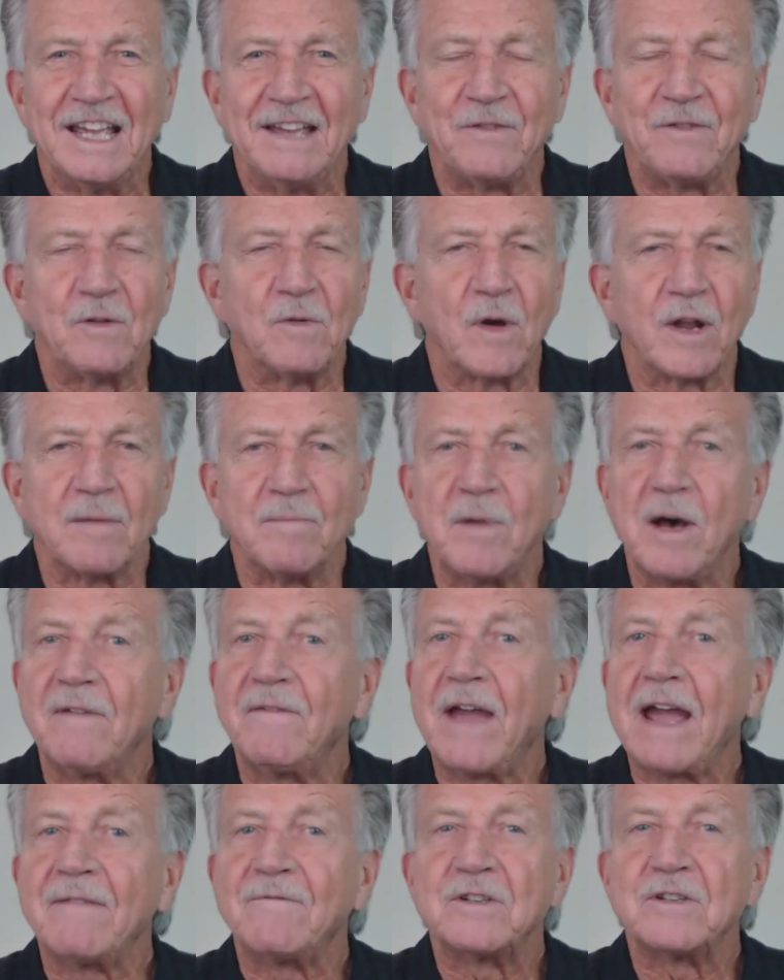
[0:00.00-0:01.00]
If you want
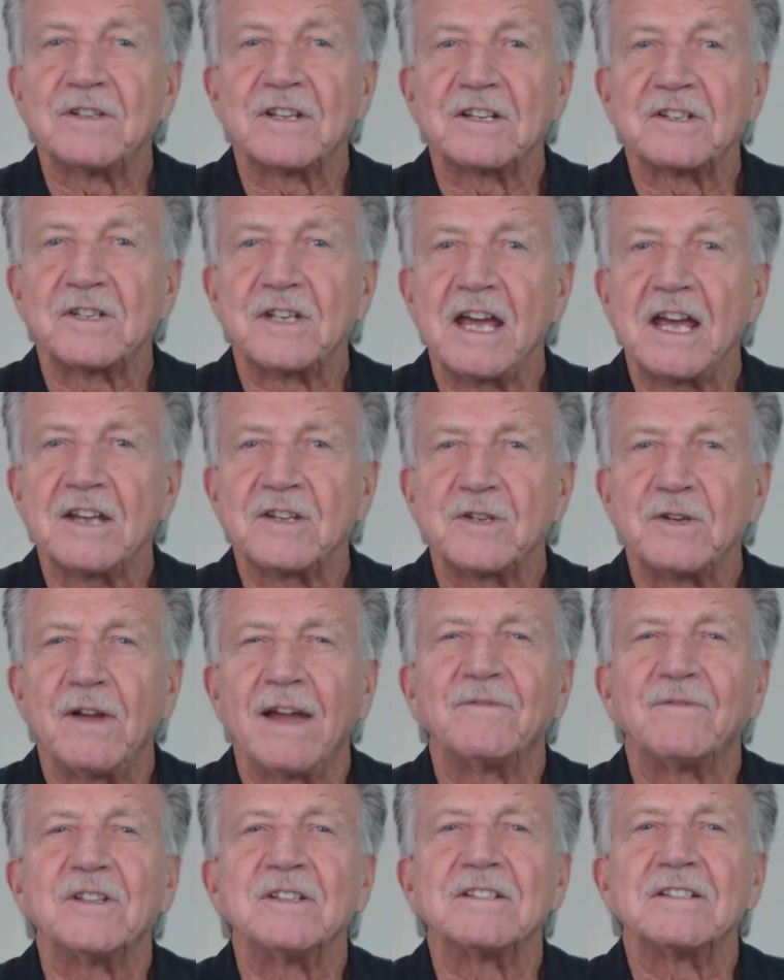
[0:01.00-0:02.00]
above average success,
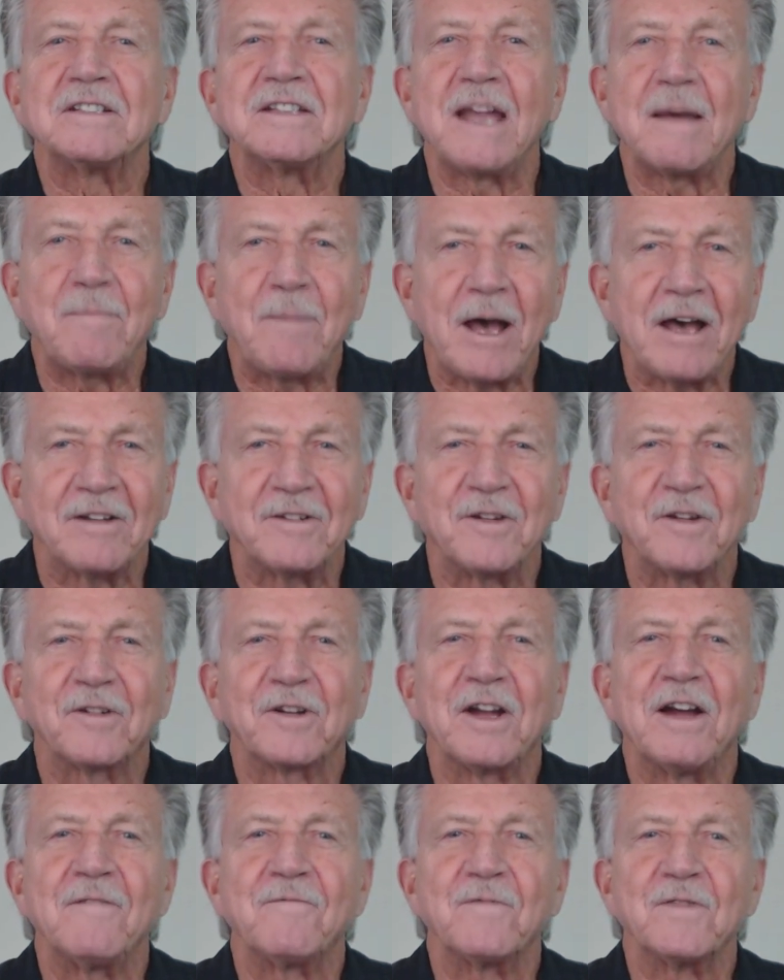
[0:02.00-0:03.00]
you have to step out of
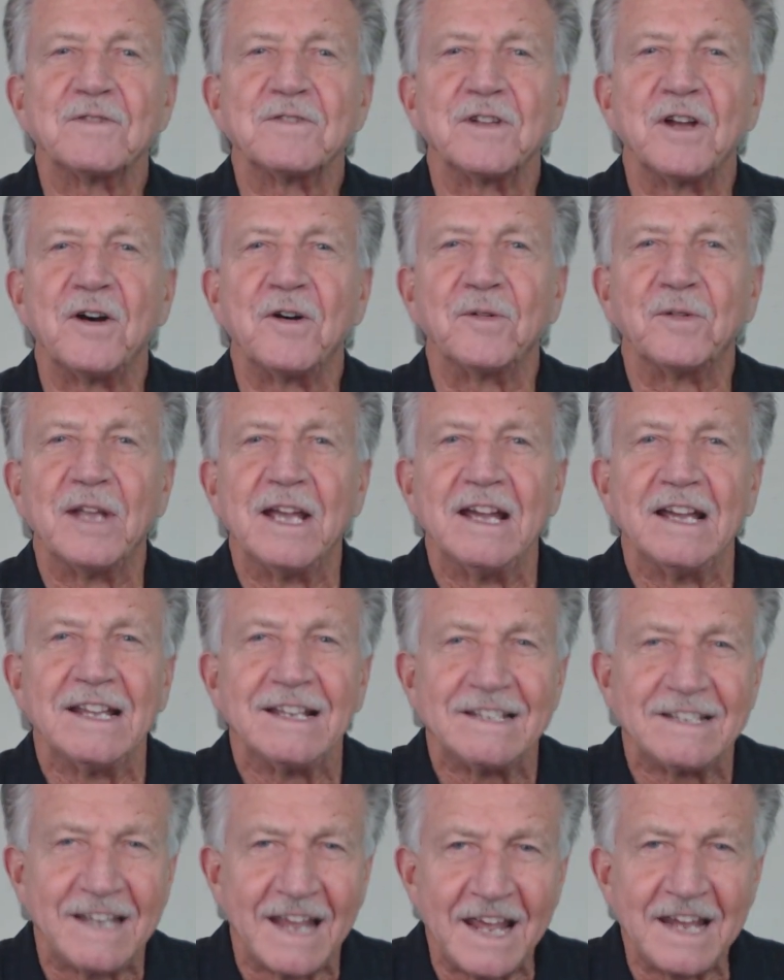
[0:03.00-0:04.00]
your comfort zone,
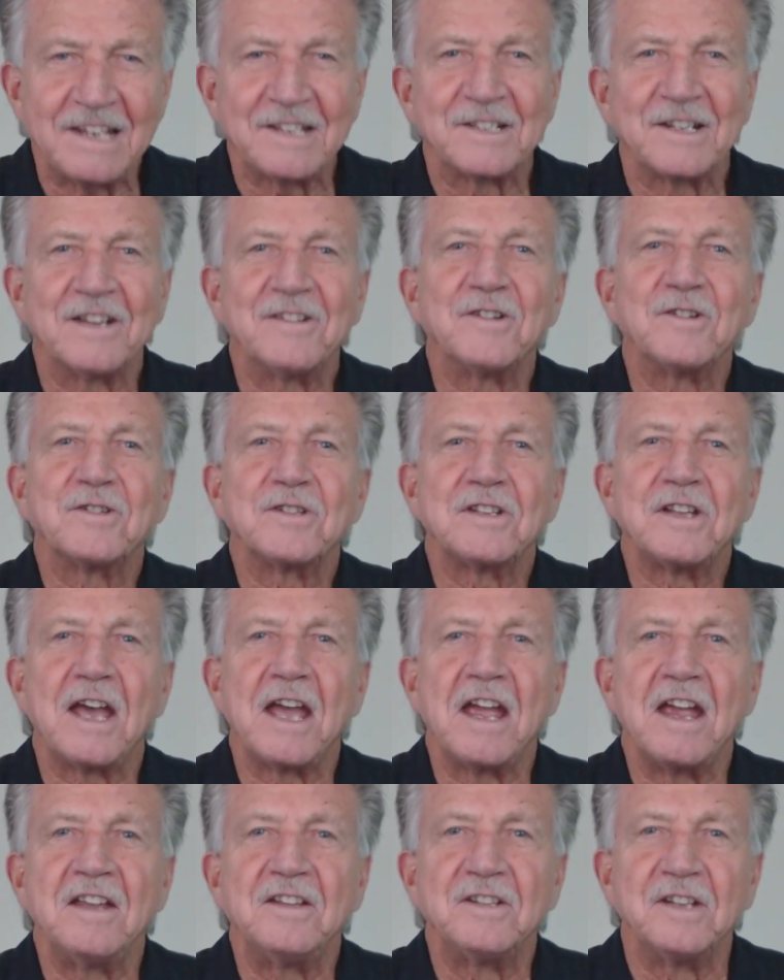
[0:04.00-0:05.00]
take center
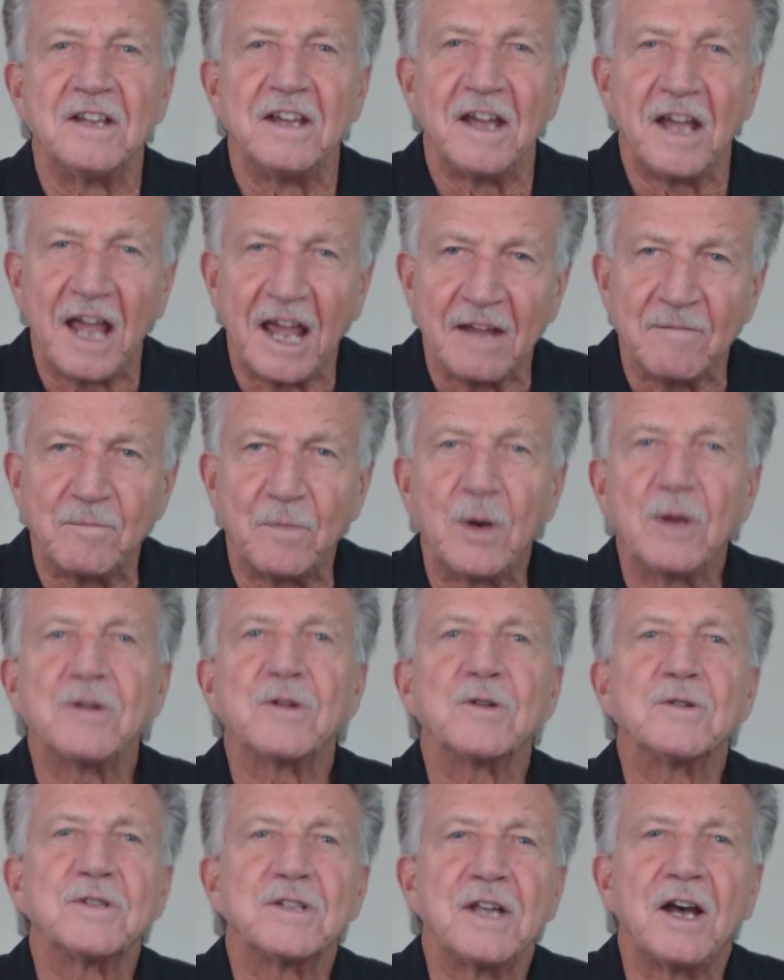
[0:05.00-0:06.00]
stage, and
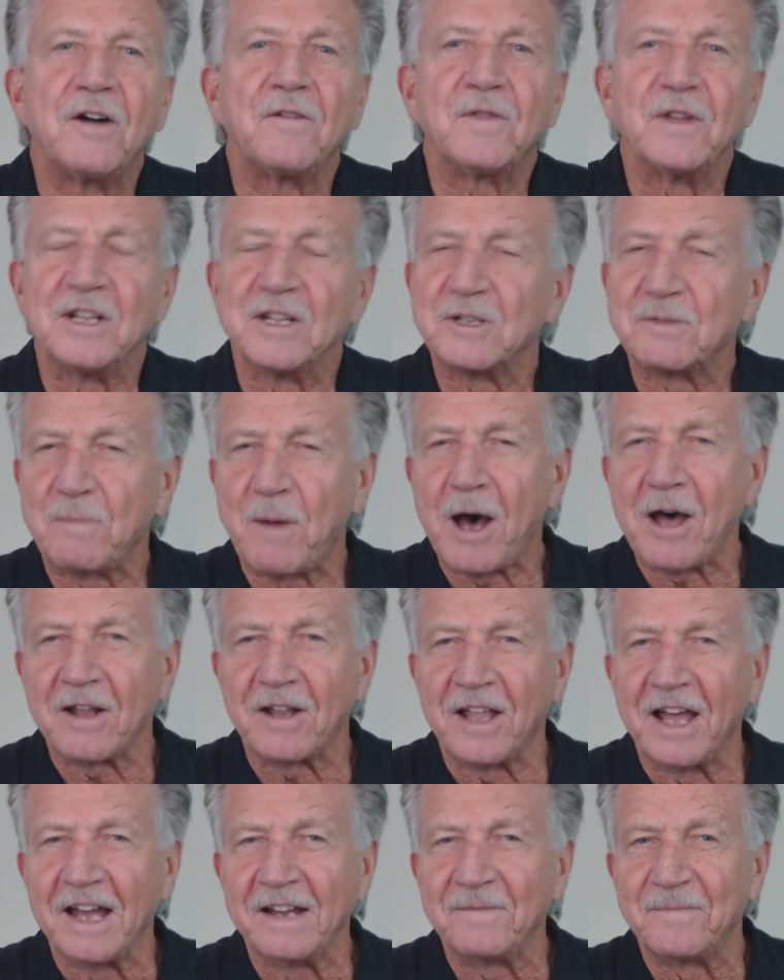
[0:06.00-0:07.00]
put yourself in the
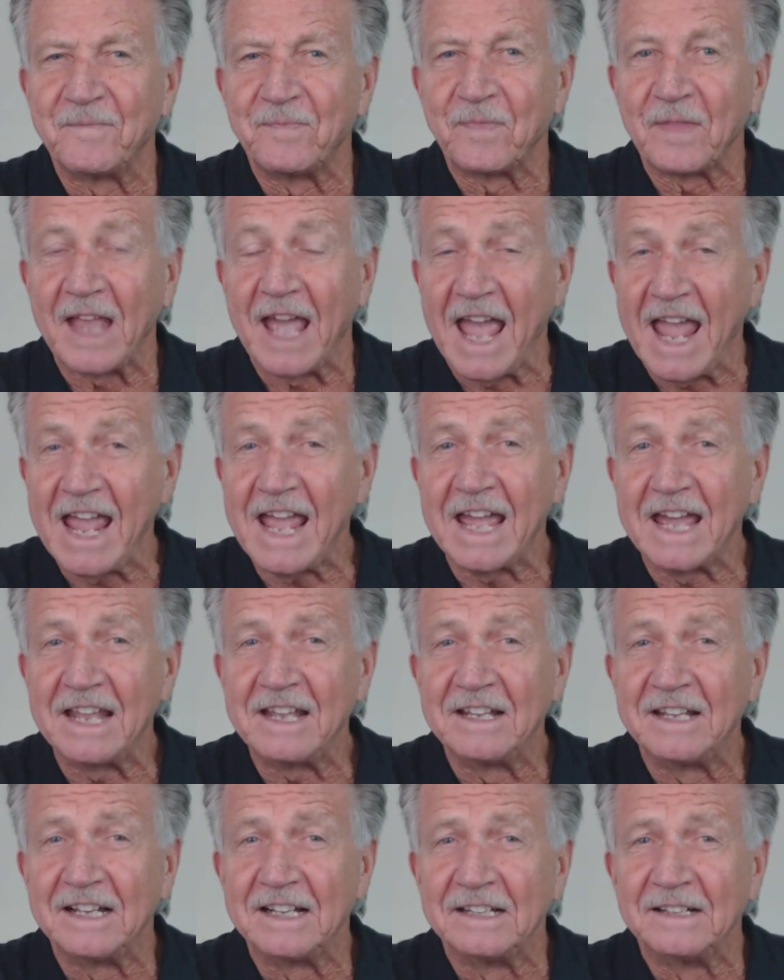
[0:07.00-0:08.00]
spotlight
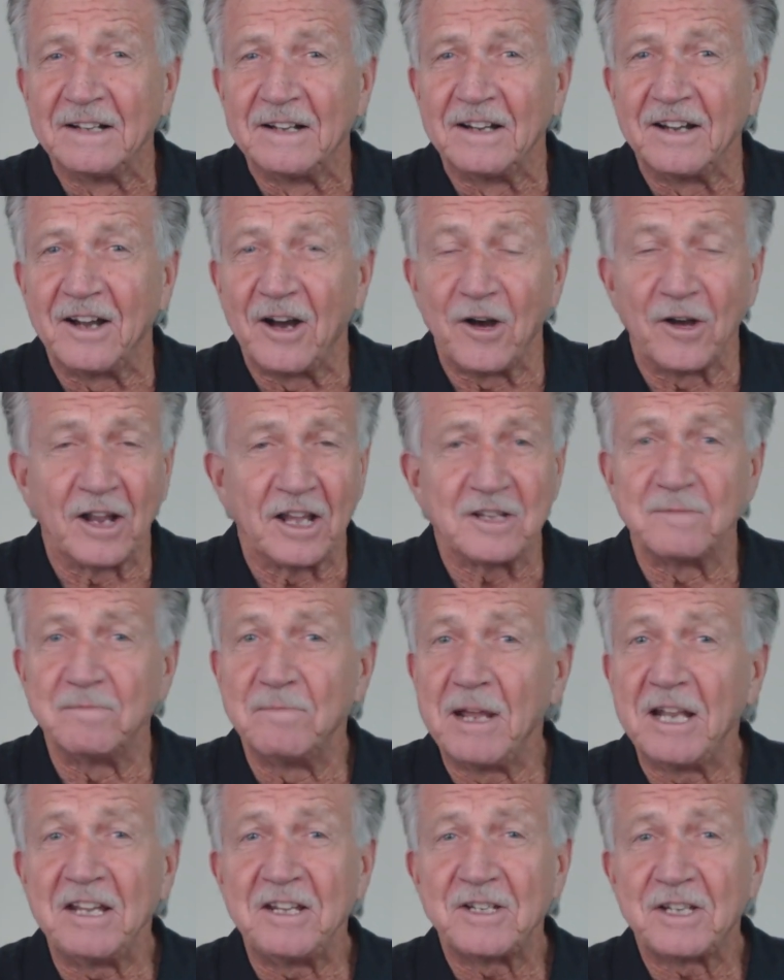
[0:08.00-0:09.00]
and on
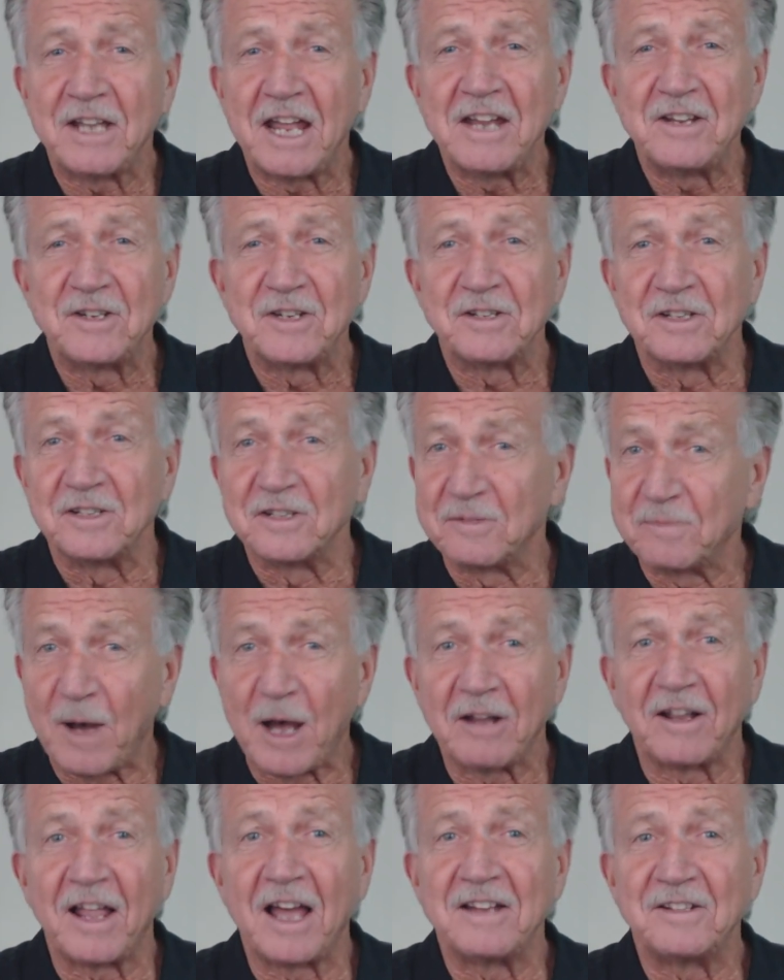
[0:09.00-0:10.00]
as many stages and
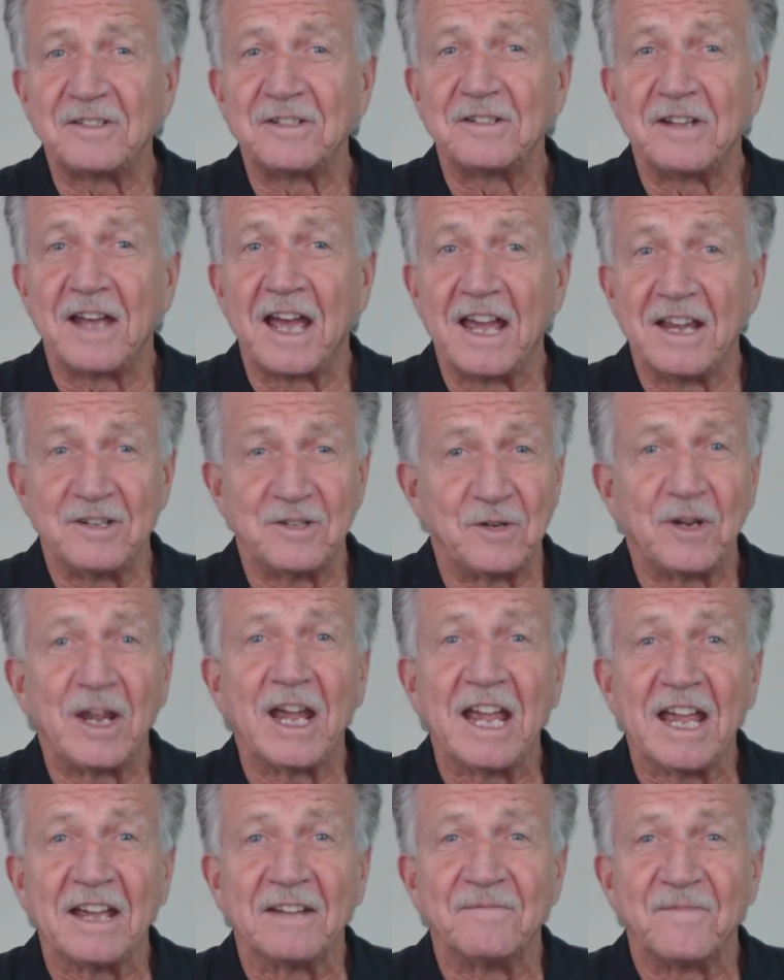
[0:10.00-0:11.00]
spotlights as you
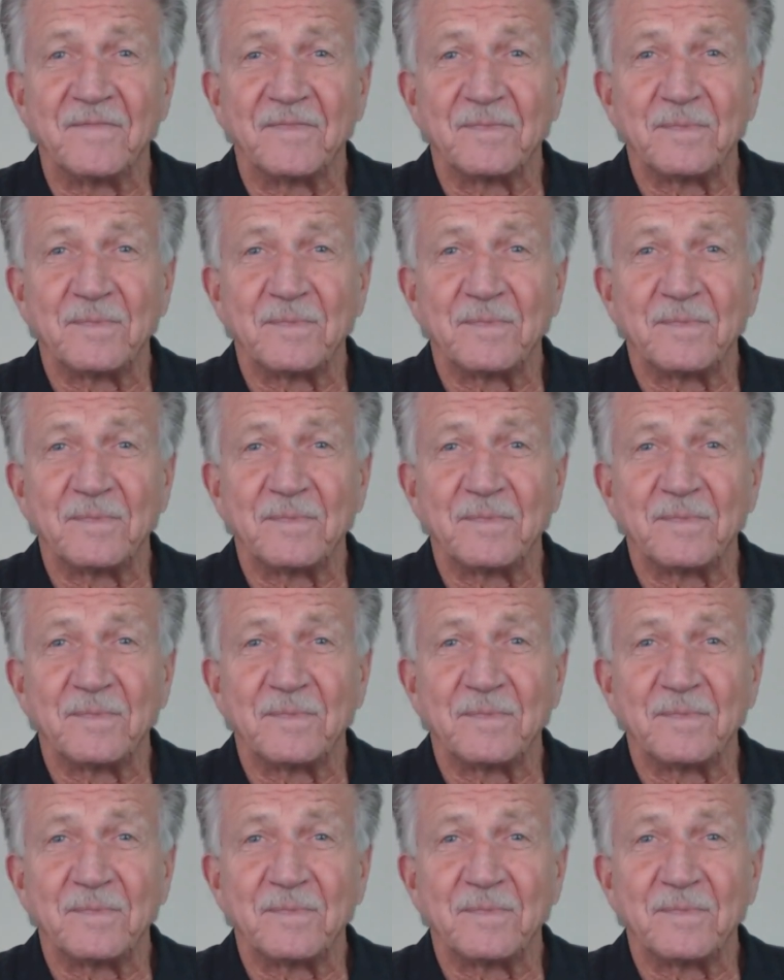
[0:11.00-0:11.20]
can.